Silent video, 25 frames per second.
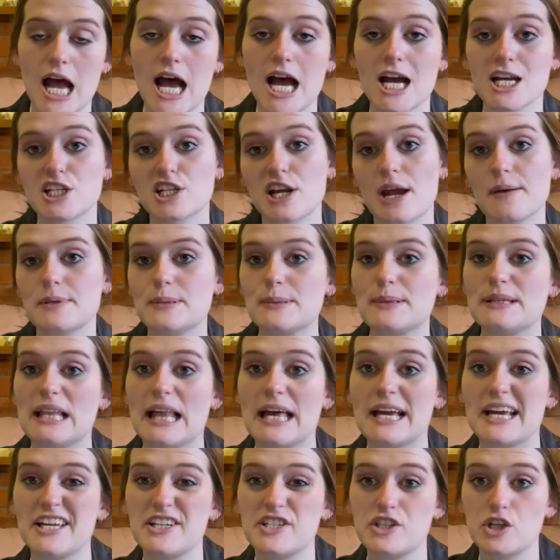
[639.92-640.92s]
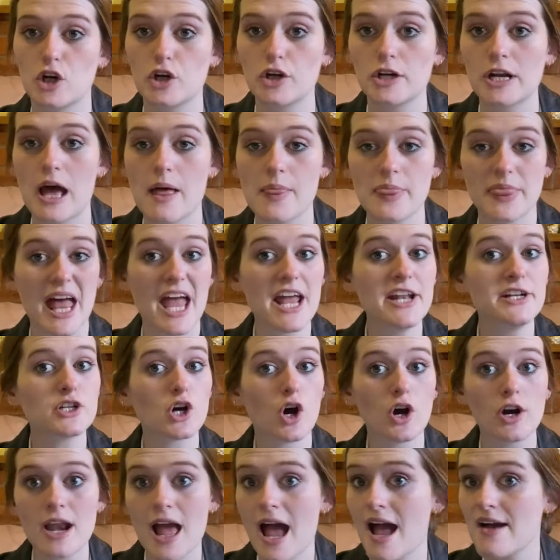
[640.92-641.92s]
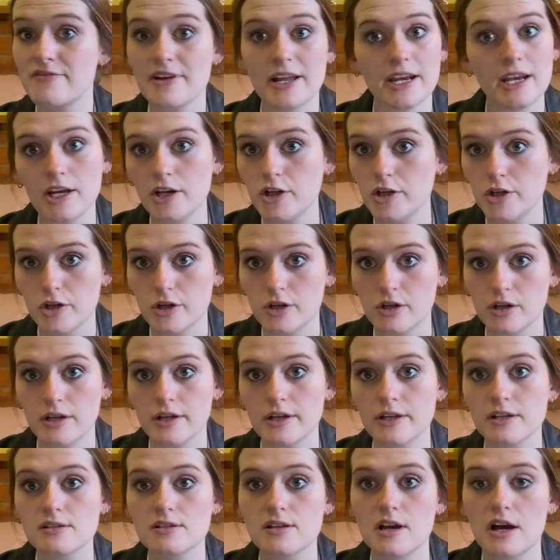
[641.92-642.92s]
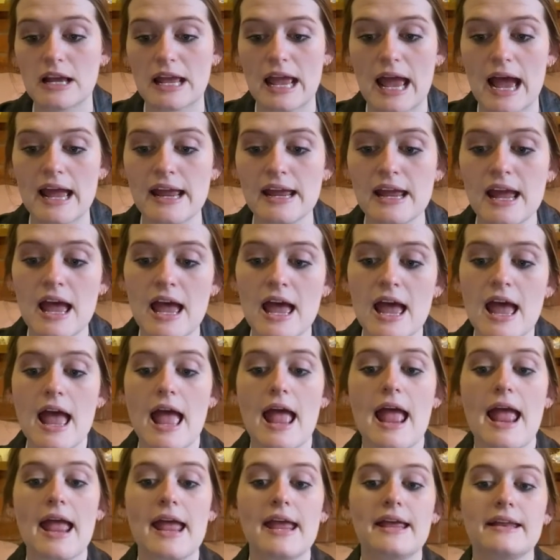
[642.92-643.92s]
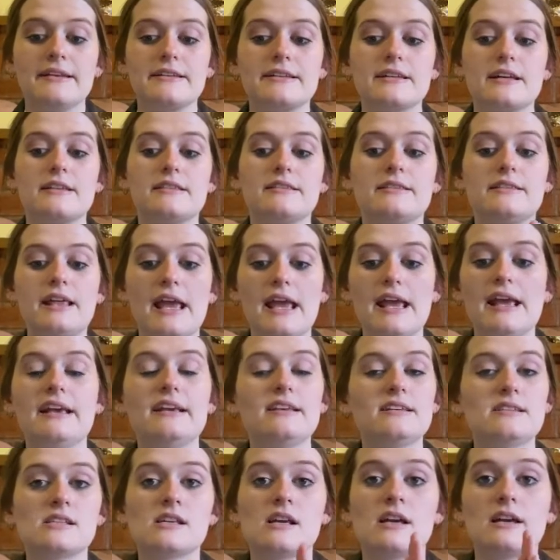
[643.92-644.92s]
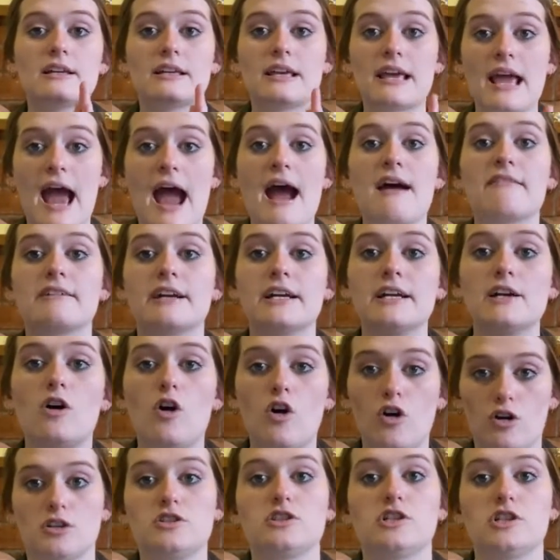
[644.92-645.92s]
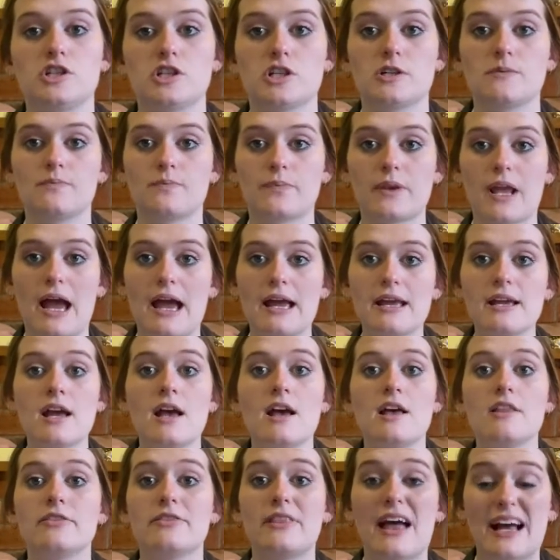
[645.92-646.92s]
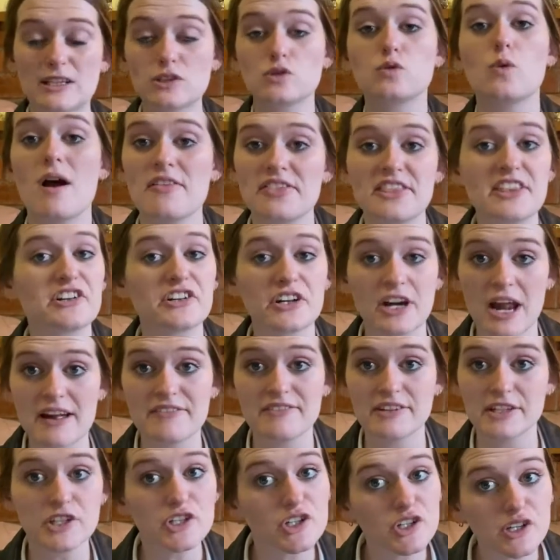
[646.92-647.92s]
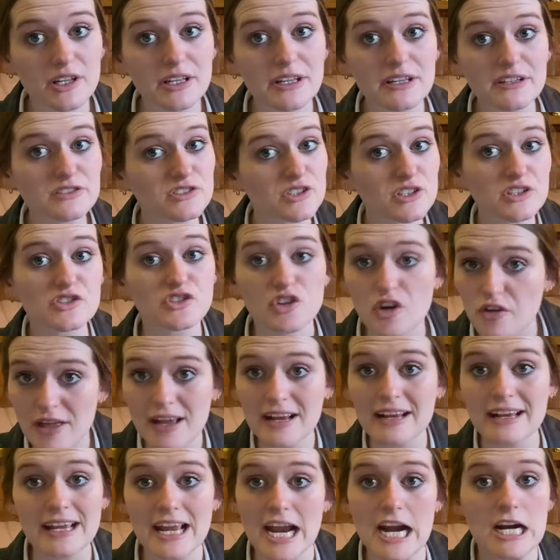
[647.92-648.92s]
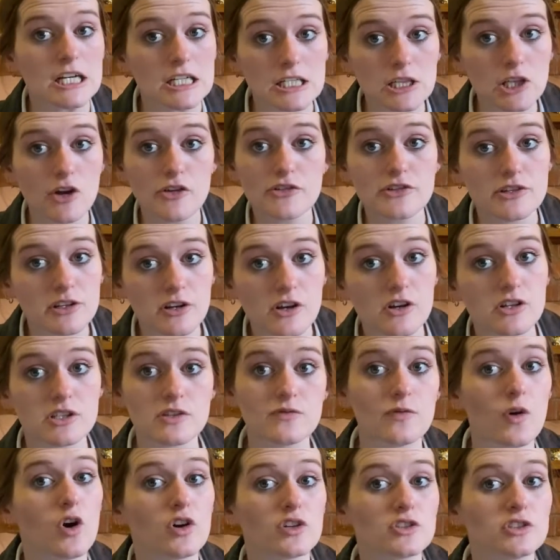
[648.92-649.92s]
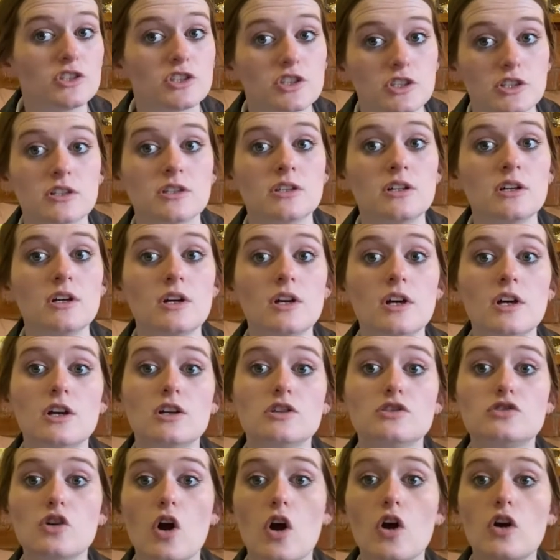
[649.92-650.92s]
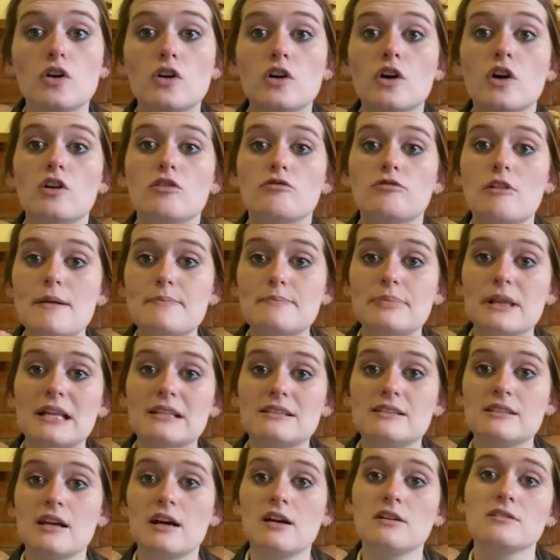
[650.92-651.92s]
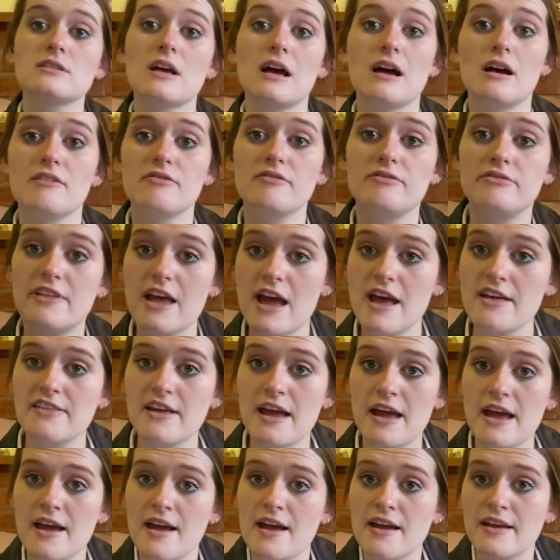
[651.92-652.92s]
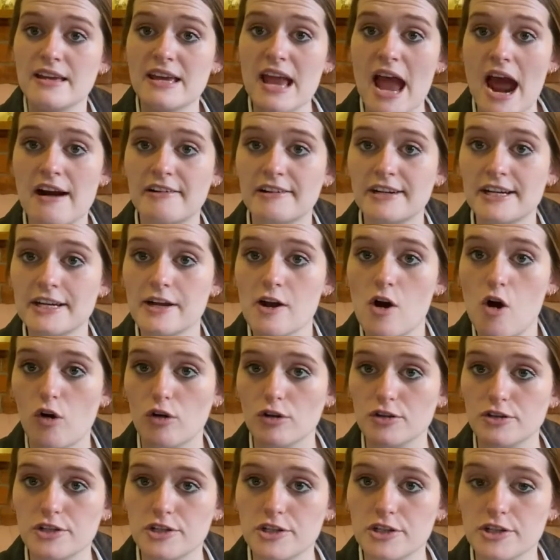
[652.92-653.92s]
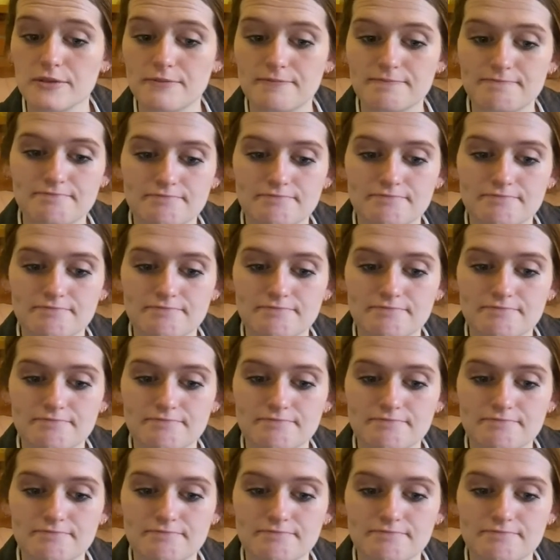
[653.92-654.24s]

are shaped a bit like a donut. They don't have any nucleus, okay? And these carry oxygen, okay? That's why they don't have a nucleus, so they can carry lots and lots of oxygen. So red blood cells, they're there carrying oxygen.